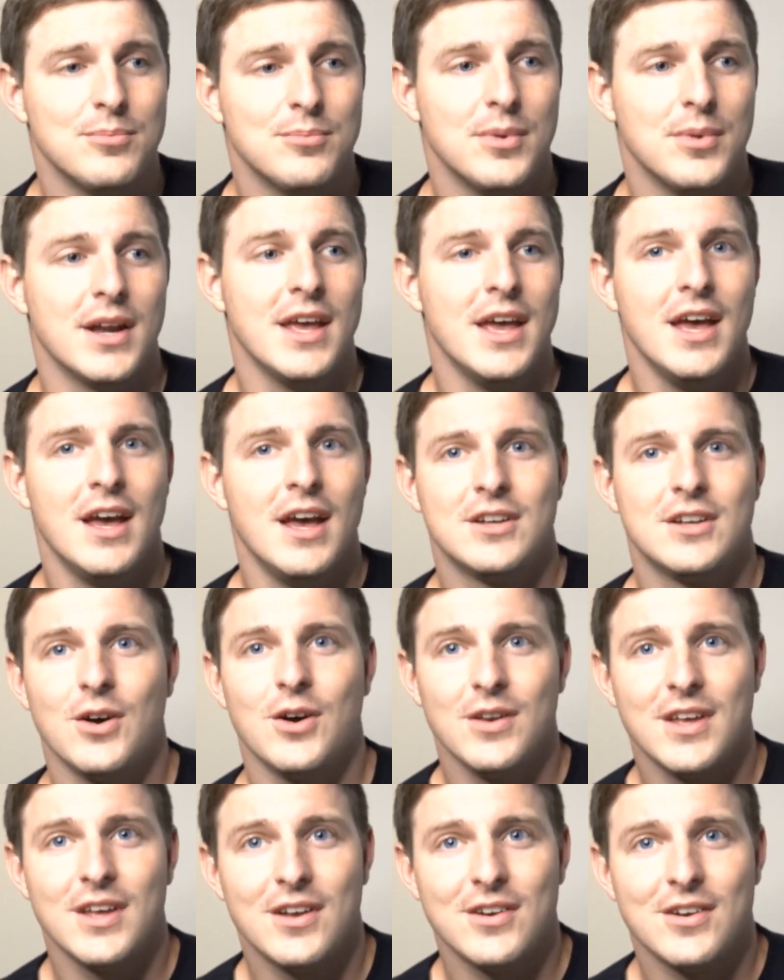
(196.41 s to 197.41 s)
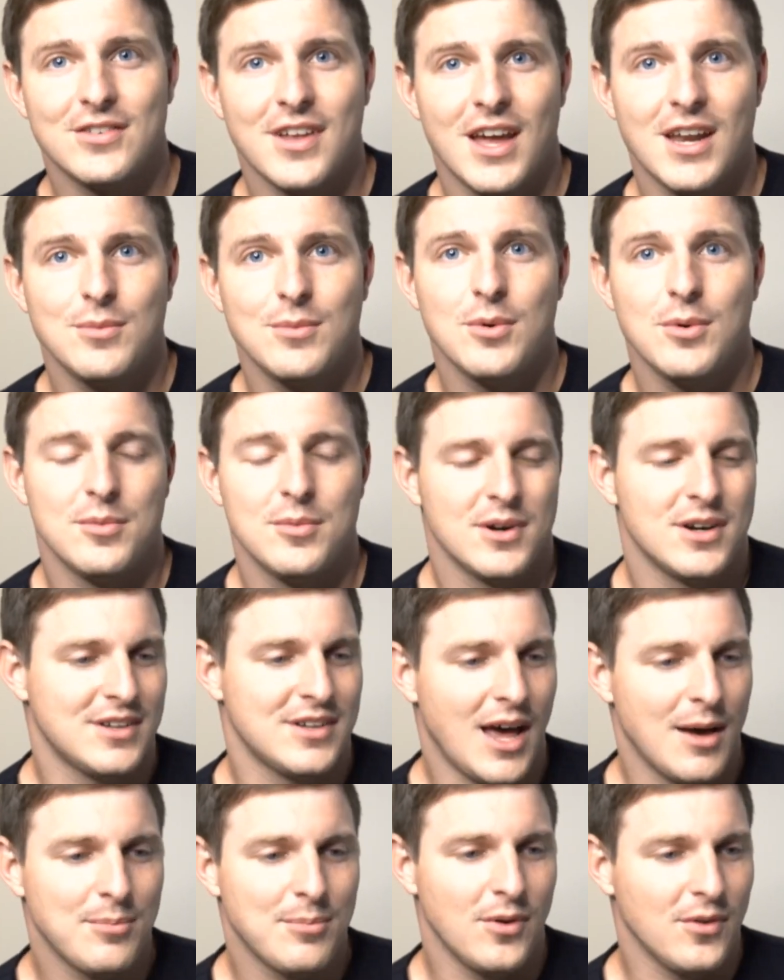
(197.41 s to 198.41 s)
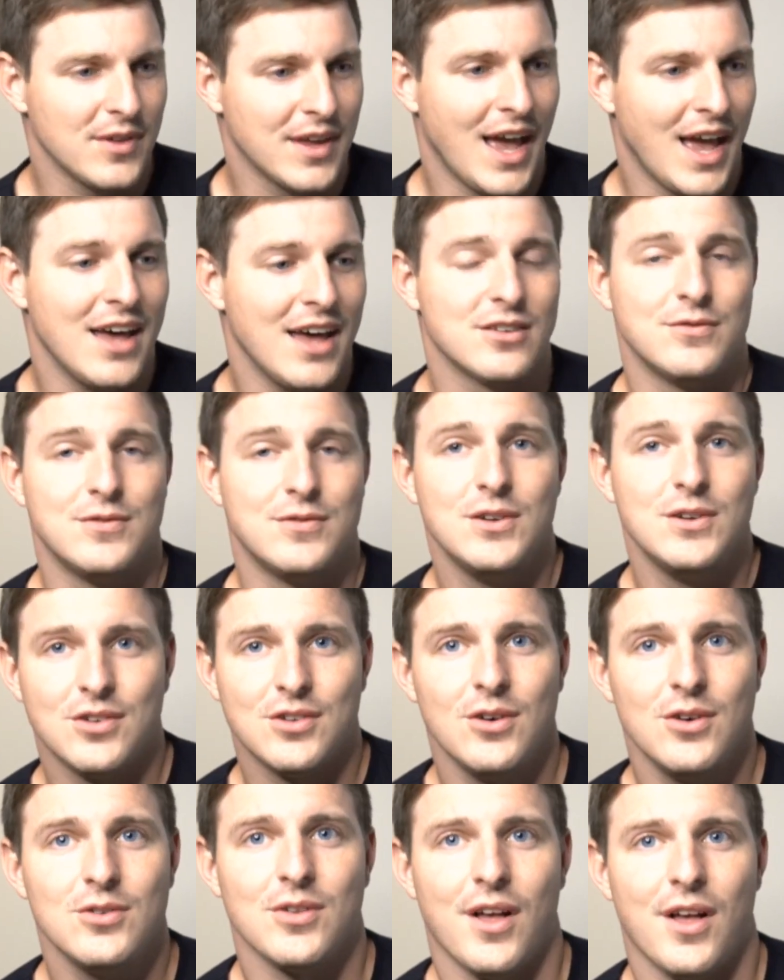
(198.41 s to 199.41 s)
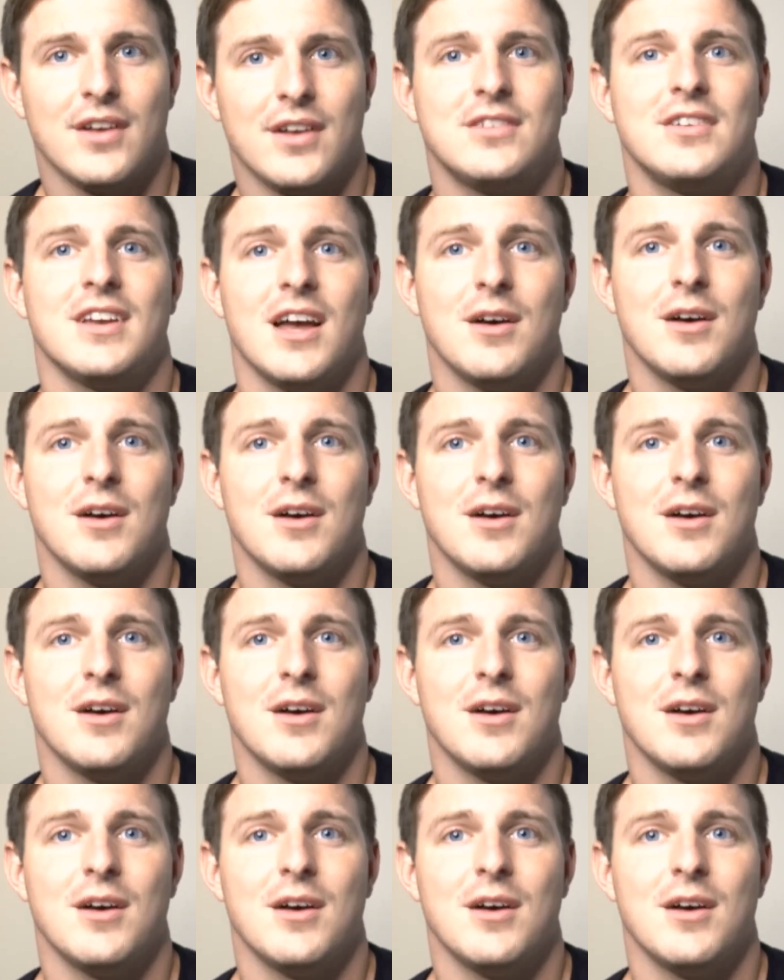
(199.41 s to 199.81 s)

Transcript: But totally understandable because Apple only has a few shows launching.